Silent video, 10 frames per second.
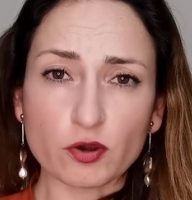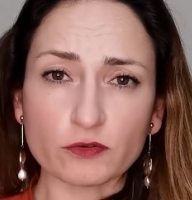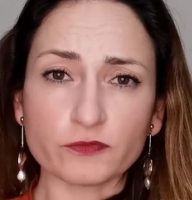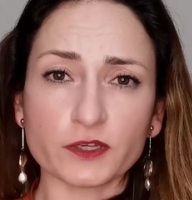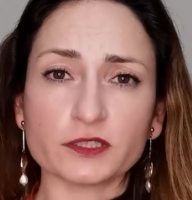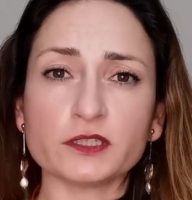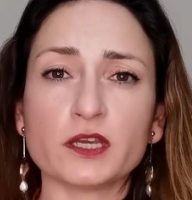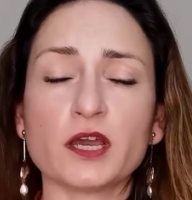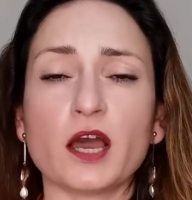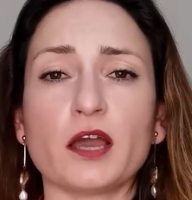often,
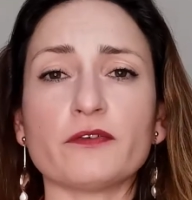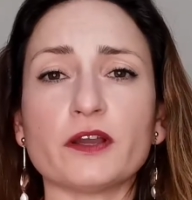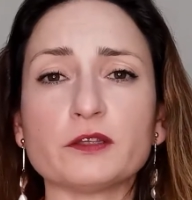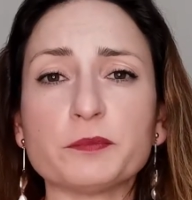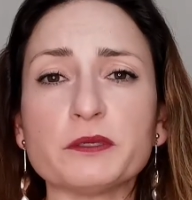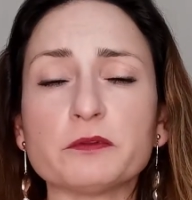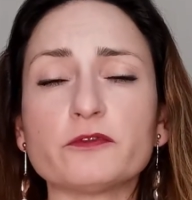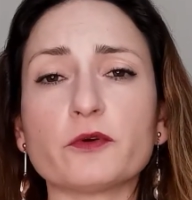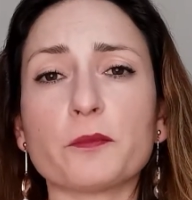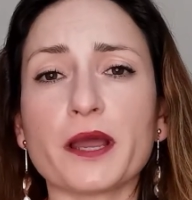I've had people
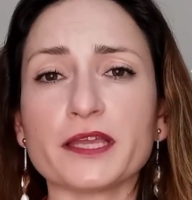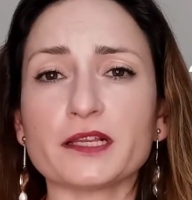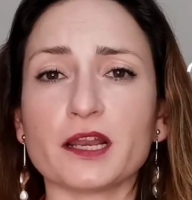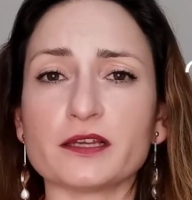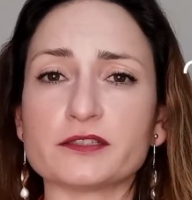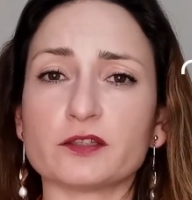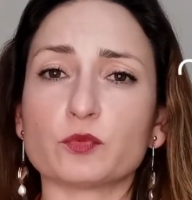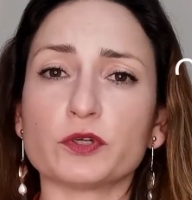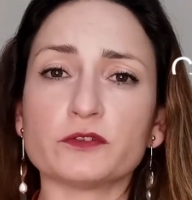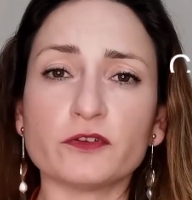from my class that
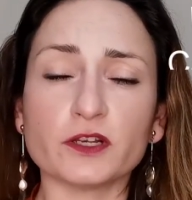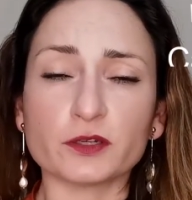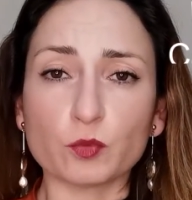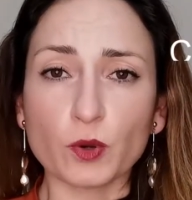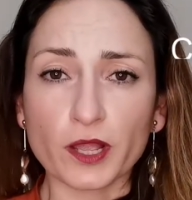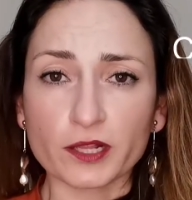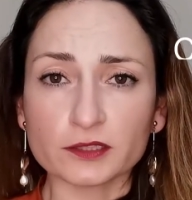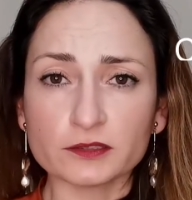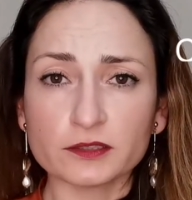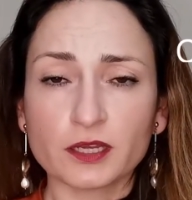weren't feeling
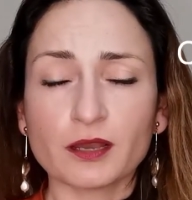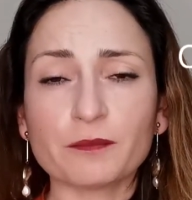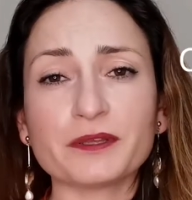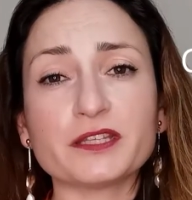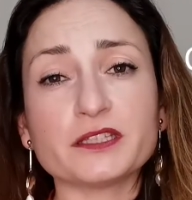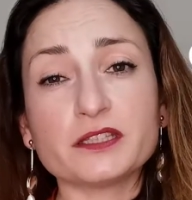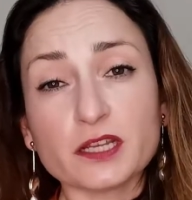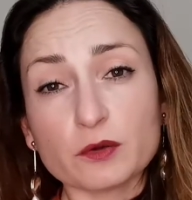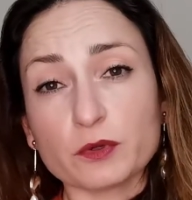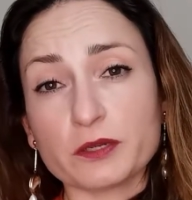well, but they
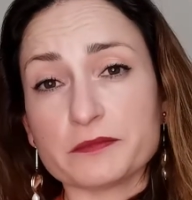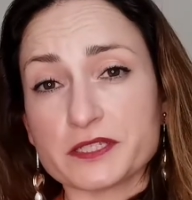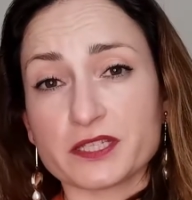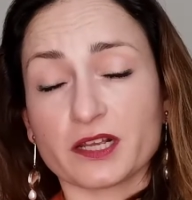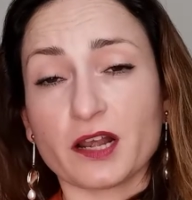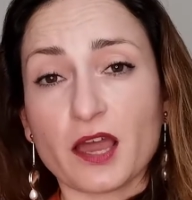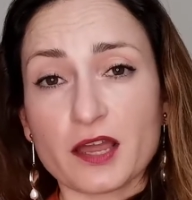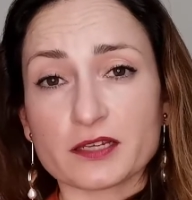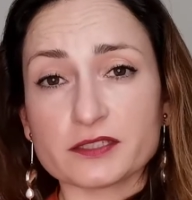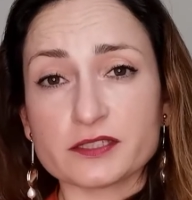didn't want to miss the
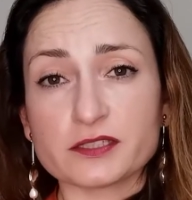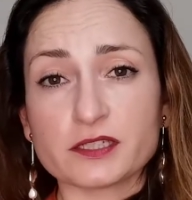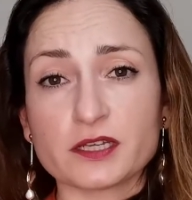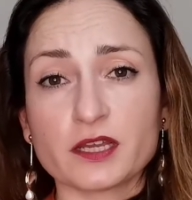class.